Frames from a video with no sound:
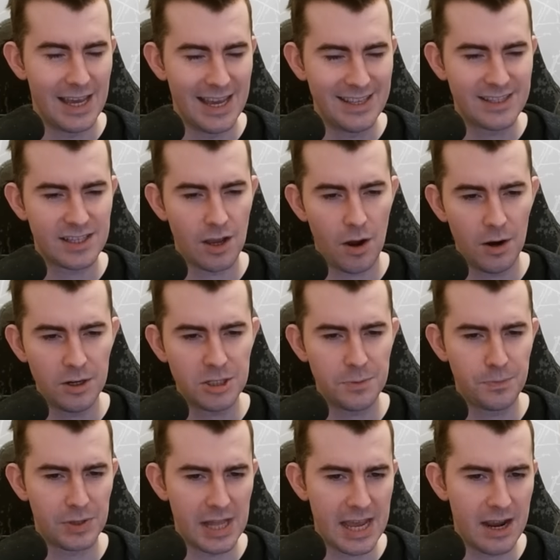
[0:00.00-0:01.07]
It's hard to
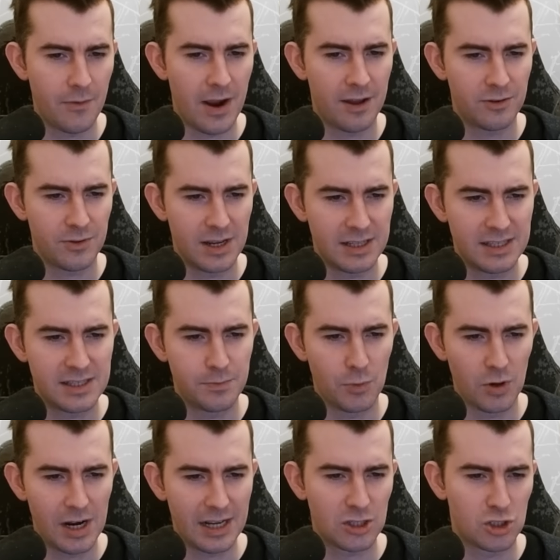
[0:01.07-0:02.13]
play around, right? This is
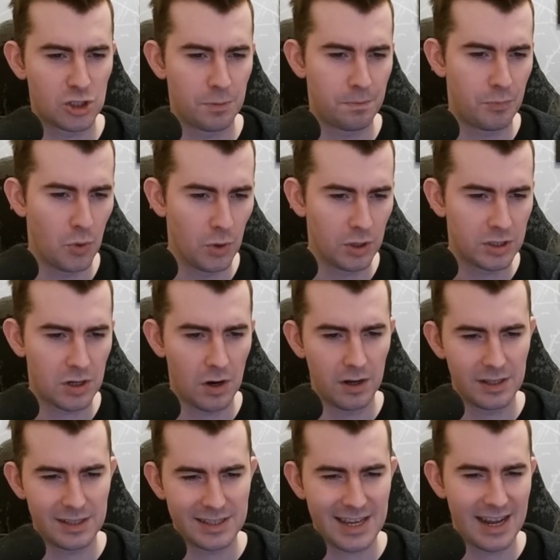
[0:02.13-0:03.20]
more like a support
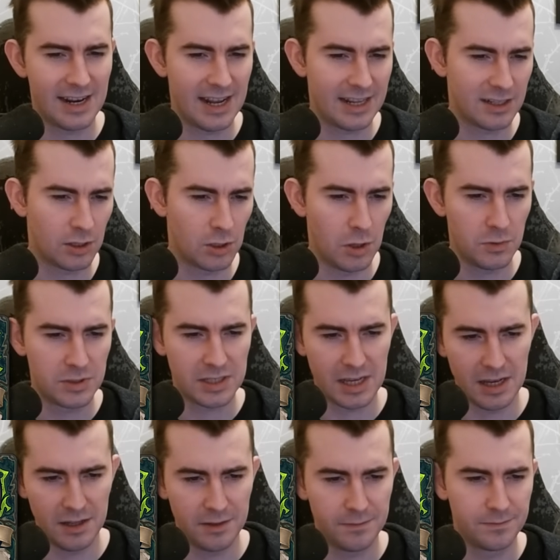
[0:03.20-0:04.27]
card. It's kind of like the Glow
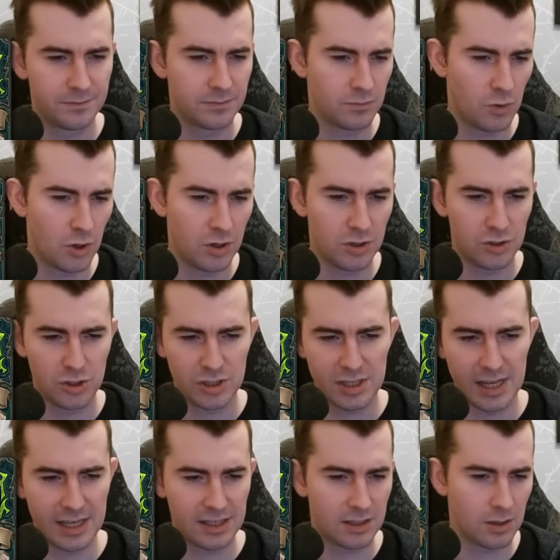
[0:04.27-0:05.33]
Scale, where you're just
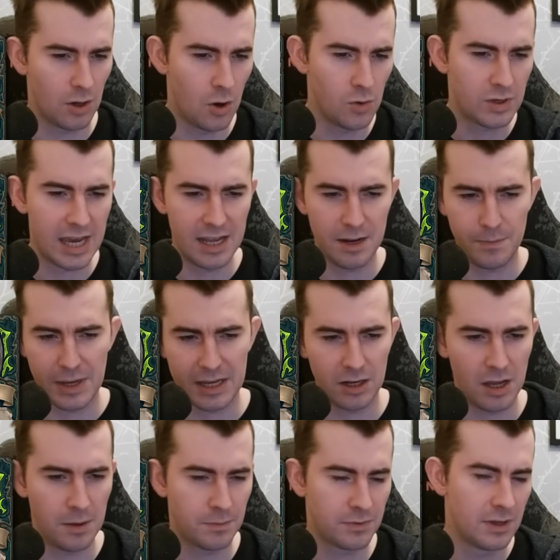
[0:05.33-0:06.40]
like, okay to pick
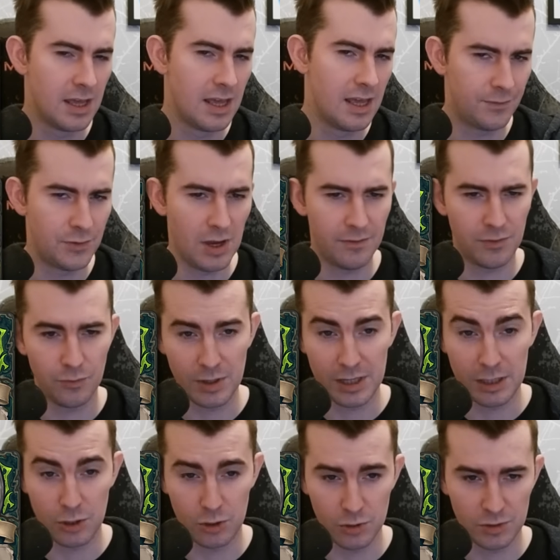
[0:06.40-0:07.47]
it up if you have a
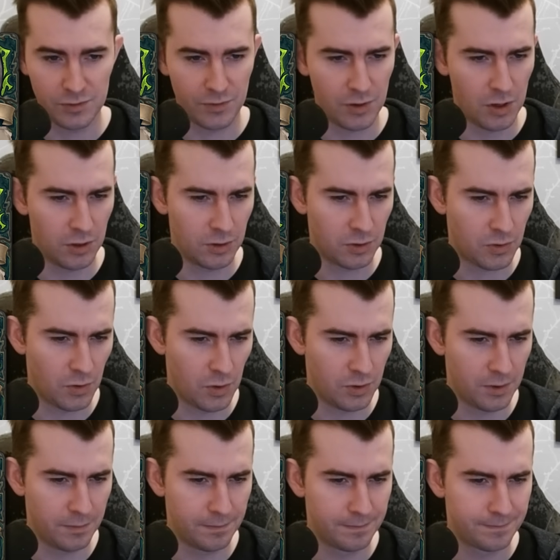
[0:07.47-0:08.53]
really good use for your other
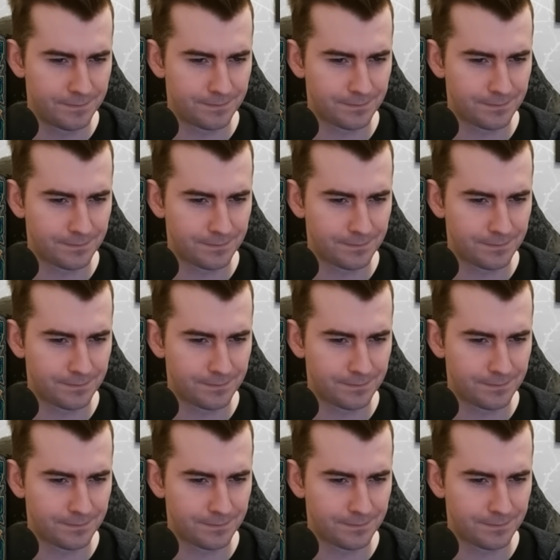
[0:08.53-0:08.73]
Chronom.